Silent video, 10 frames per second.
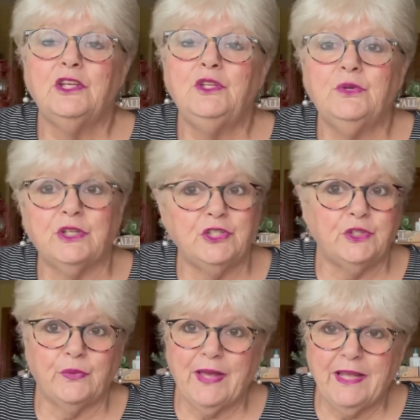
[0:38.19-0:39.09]
you can
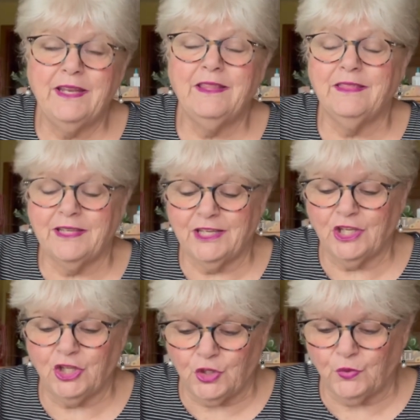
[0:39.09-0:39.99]
do
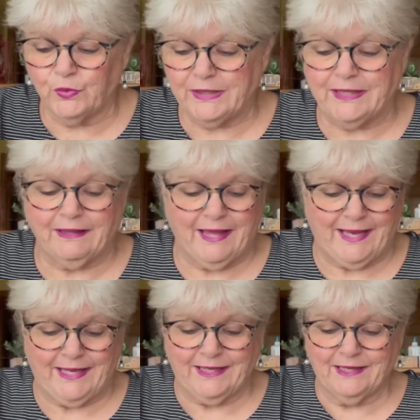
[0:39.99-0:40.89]
anything you would
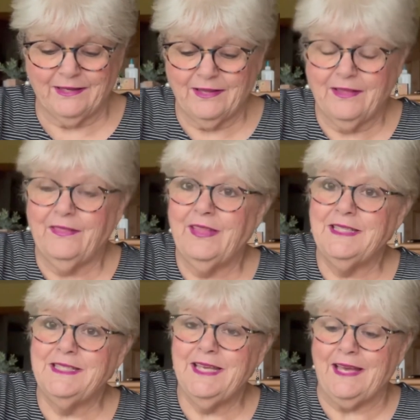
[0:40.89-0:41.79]
like.
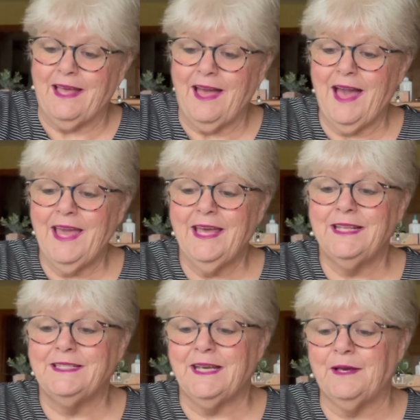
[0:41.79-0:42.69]
That's it. I
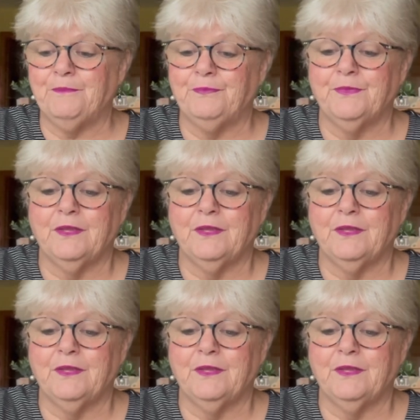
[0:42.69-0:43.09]
had, um,